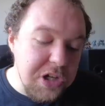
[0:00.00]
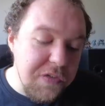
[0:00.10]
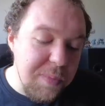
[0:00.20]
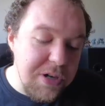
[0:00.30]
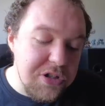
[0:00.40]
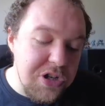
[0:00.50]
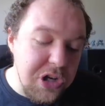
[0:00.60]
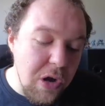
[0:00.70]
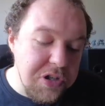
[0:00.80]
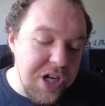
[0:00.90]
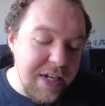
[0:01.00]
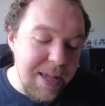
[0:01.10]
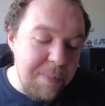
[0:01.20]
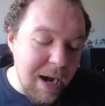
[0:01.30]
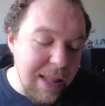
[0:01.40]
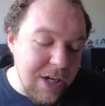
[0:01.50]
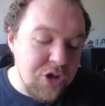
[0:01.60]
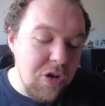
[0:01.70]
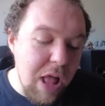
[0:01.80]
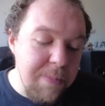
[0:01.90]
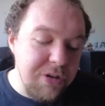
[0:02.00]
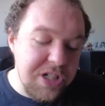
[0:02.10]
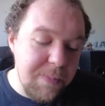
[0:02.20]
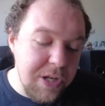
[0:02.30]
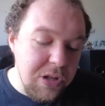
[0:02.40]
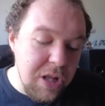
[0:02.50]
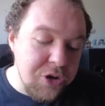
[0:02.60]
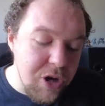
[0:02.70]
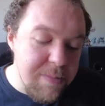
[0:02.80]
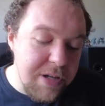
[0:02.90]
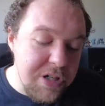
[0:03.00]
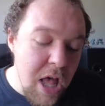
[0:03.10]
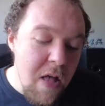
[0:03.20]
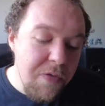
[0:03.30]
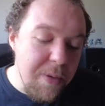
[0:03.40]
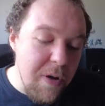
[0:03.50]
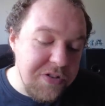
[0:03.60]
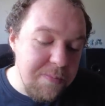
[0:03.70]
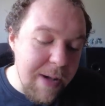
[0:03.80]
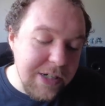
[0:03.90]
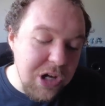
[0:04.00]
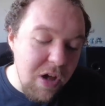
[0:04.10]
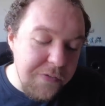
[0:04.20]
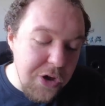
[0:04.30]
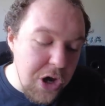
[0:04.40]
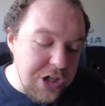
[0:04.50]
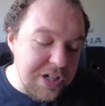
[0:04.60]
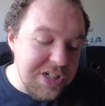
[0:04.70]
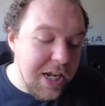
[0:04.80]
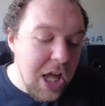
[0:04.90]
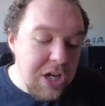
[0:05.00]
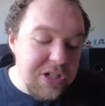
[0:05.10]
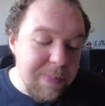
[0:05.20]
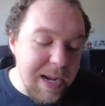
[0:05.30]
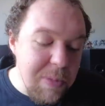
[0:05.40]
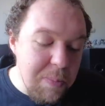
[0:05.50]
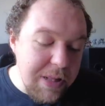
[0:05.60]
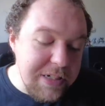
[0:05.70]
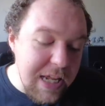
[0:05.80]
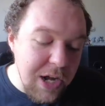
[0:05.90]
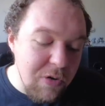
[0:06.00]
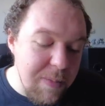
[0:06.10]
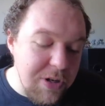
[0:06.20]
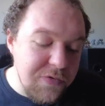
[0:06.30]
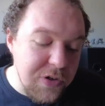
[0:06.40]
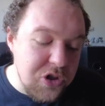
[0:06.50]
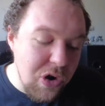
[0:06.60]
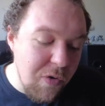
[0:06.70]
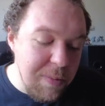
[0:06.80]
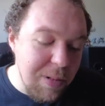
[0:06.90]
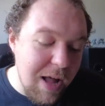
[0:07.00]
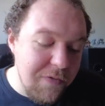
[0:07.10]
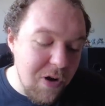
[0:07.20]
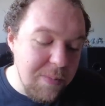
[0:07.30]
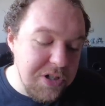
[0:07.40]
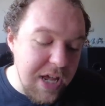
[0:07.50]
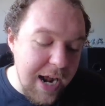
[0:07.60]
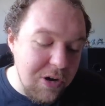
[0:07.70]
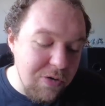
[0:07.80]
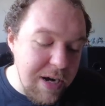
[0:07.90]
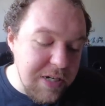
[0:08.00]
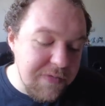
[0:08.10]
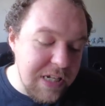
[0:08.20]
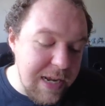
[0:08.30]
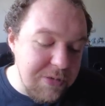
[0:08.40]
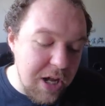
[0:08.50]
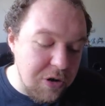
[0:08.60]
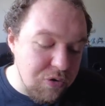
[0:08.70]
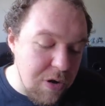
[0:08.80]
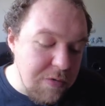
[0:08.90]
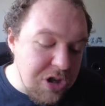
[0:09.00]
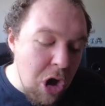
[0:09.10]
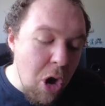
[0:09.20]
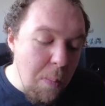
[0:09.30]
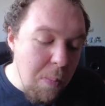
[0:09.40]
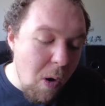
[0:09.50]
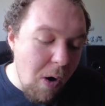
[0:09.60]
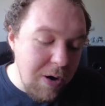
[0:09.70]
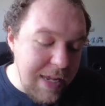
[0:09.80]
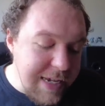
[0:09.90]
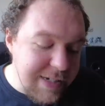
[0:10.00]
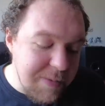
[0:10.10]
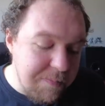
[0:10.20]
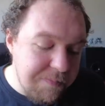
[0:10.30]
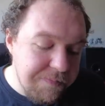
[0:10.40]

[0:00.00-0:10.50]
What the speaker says: government to negotiate a bilateral and reciprocal agreement that, as a matter of urgency, to make mobility agreements for touring platformers and creative teams and crews more easy.